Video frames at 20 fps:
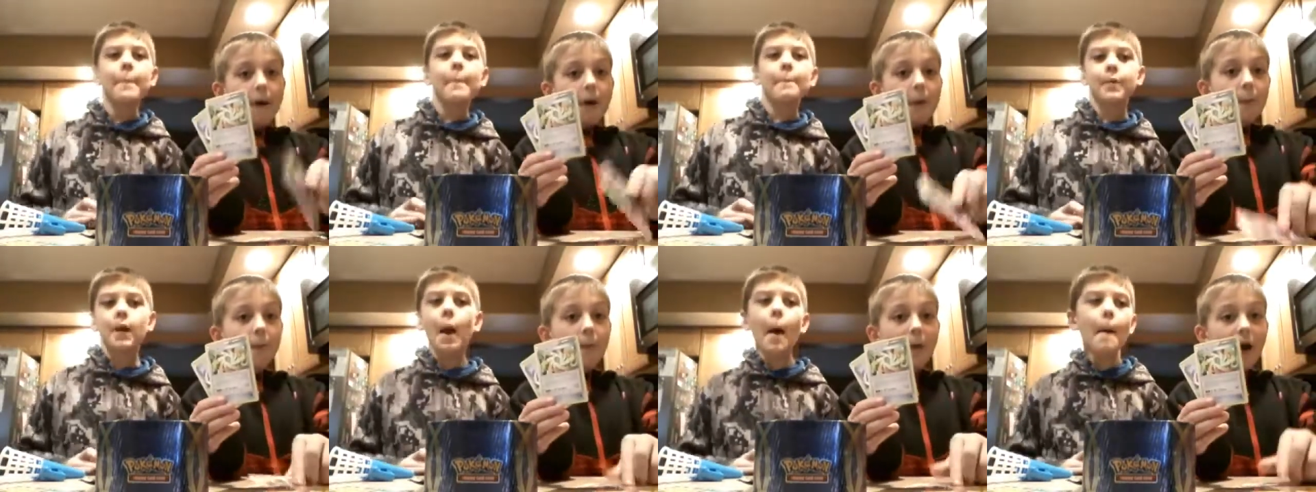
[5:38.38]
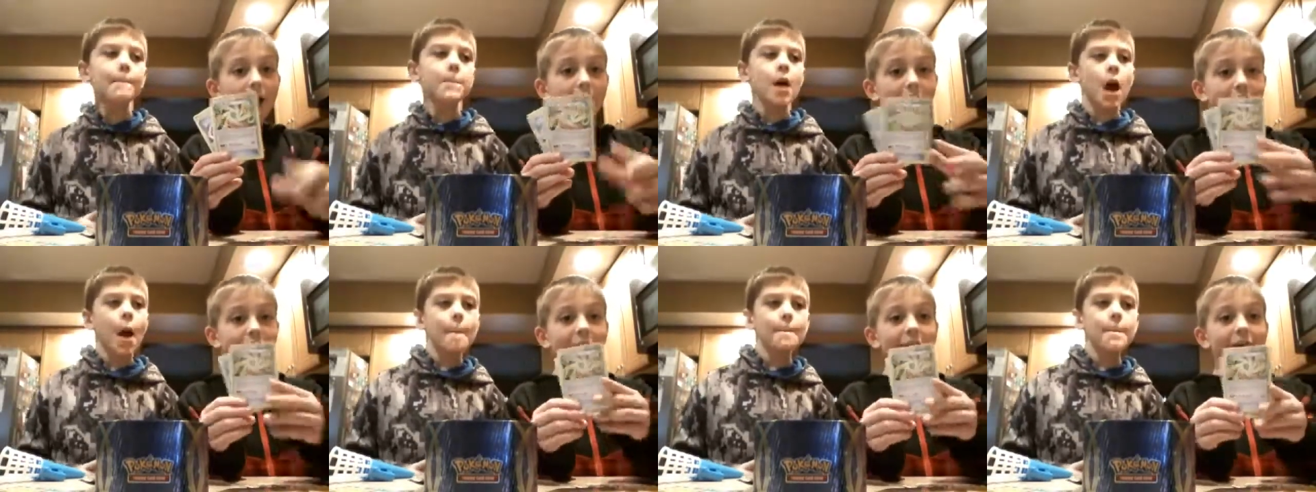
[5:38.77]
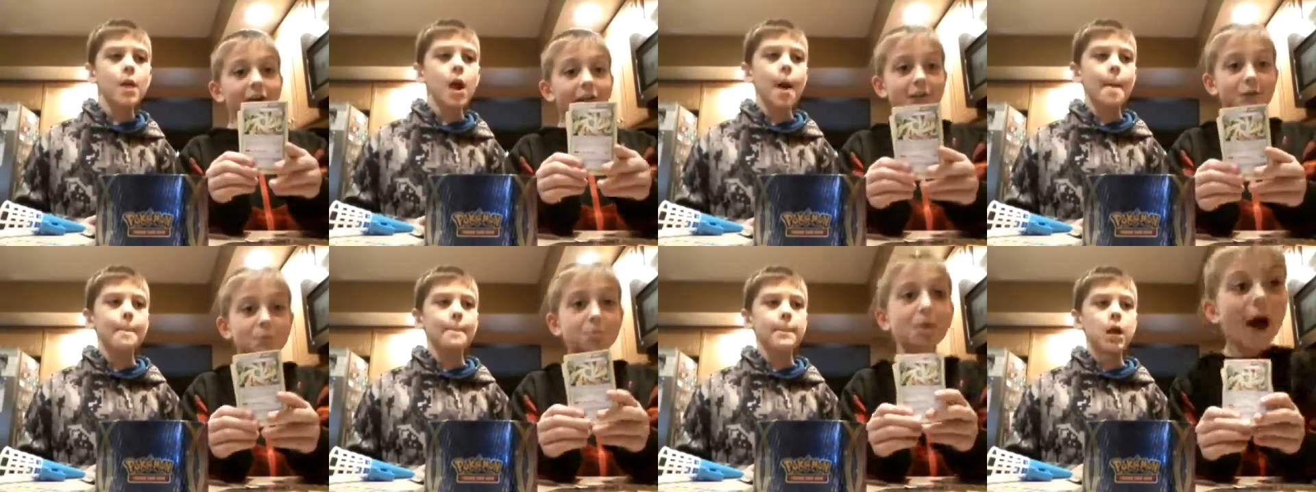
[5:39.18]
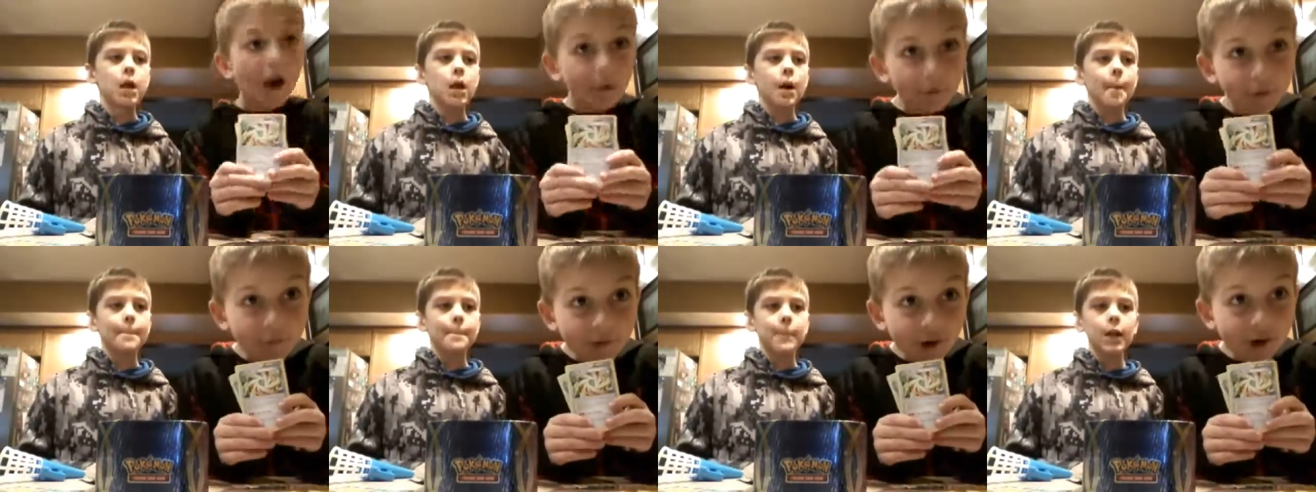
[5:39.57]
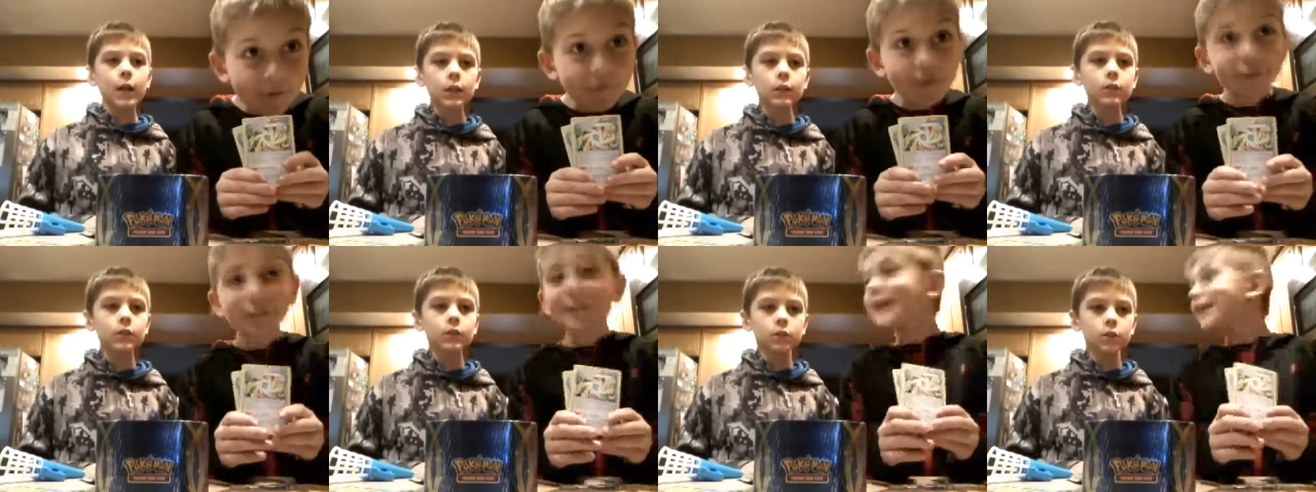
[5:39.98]
Speaker 1: My rare is Power Memory!
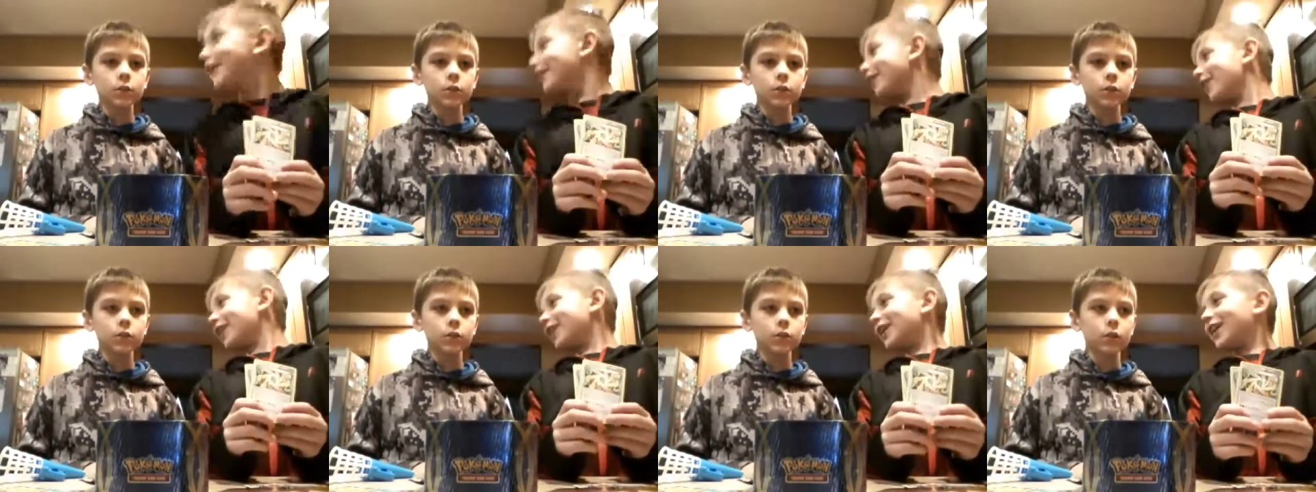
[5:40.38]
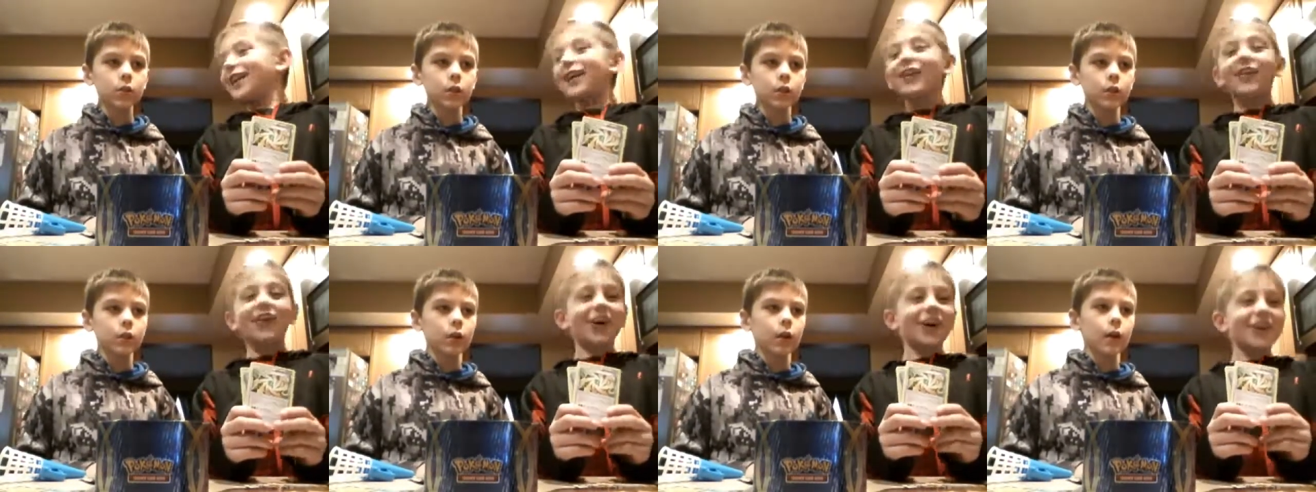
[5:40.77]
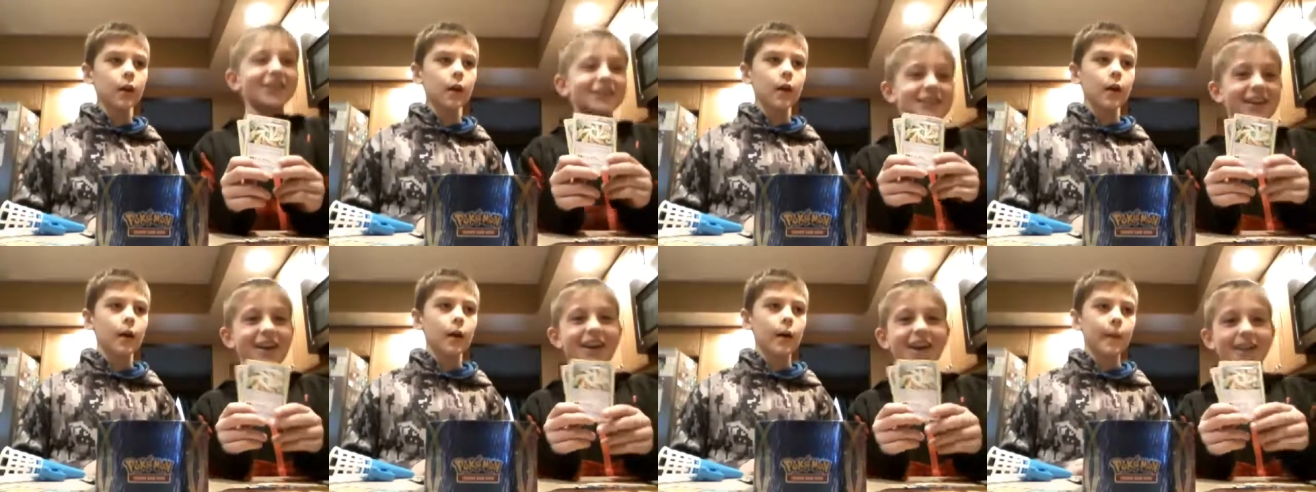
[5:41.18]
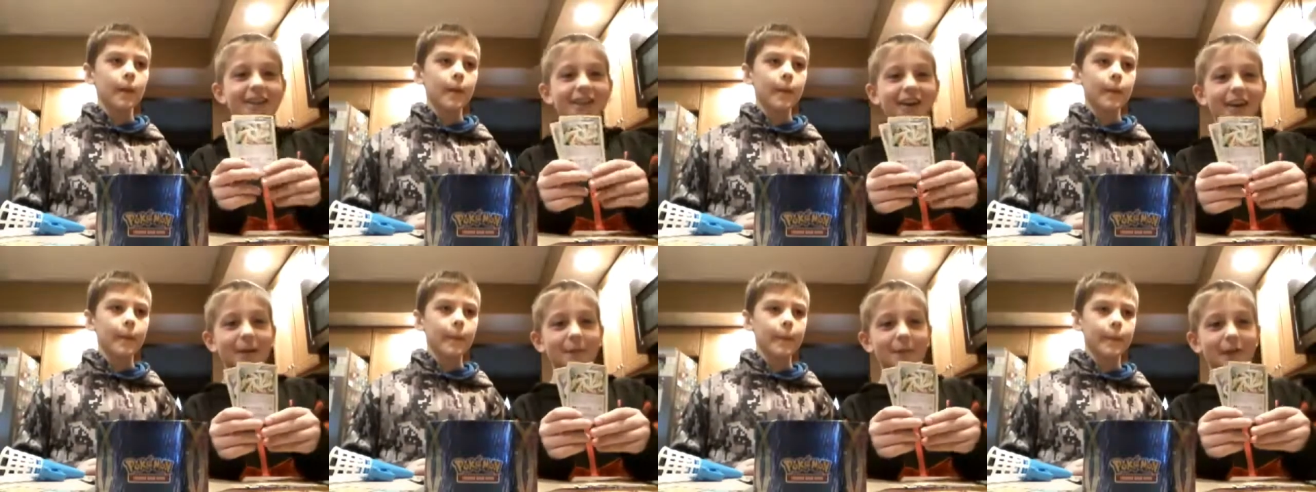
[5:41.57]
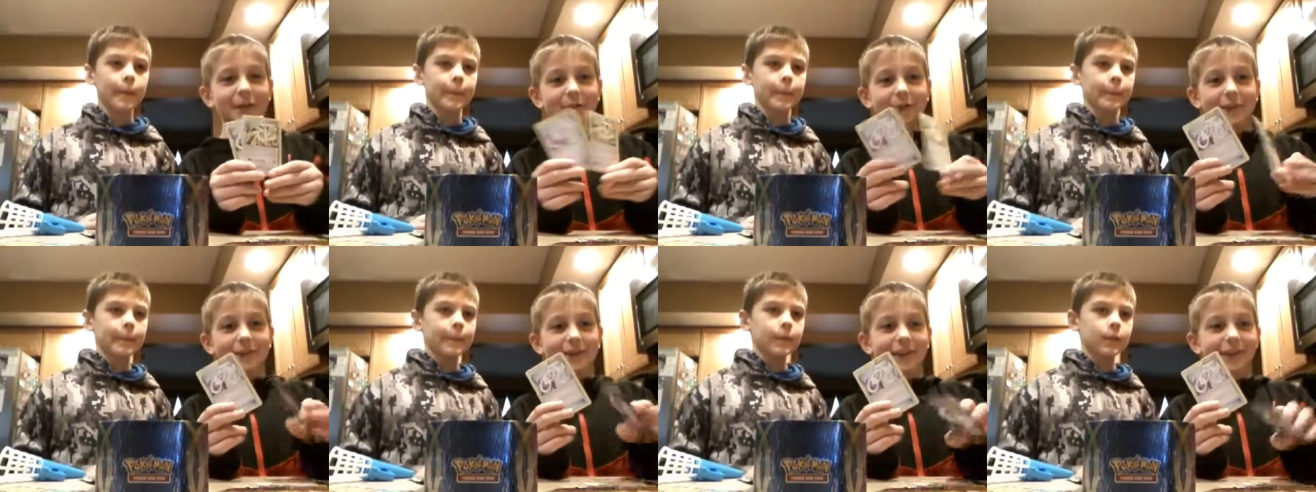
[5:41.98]
Oh, Austin, I think I might
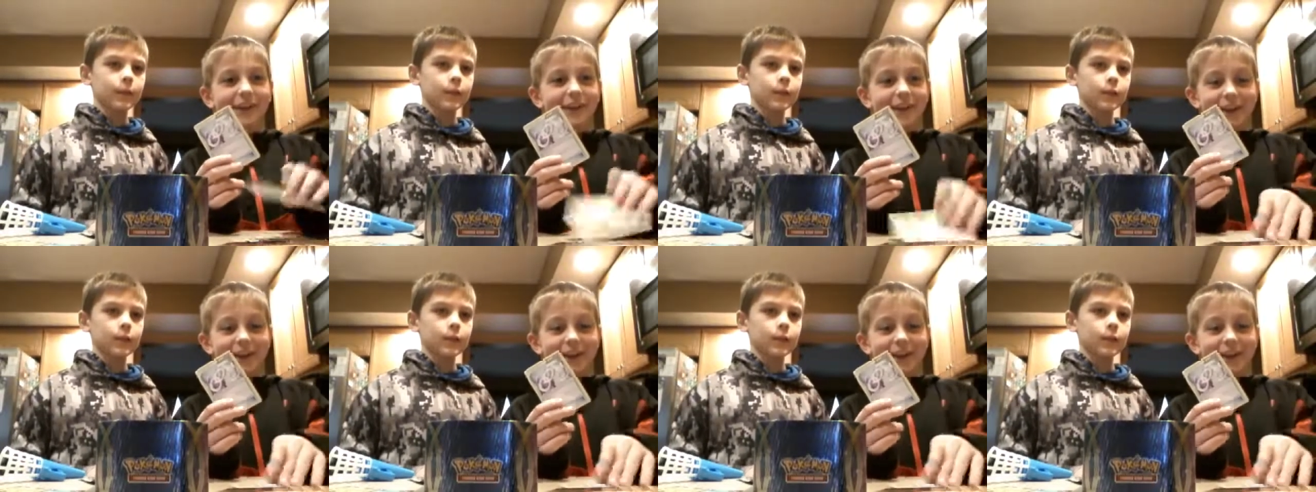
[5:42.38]
win.